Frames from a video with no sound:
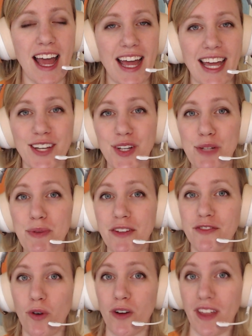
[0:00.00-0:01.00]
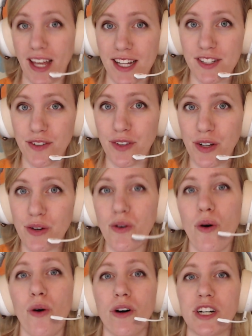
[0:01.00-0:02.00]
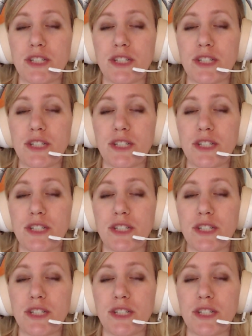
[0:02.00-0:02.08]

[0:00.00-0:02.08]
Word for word: It could be for the interview or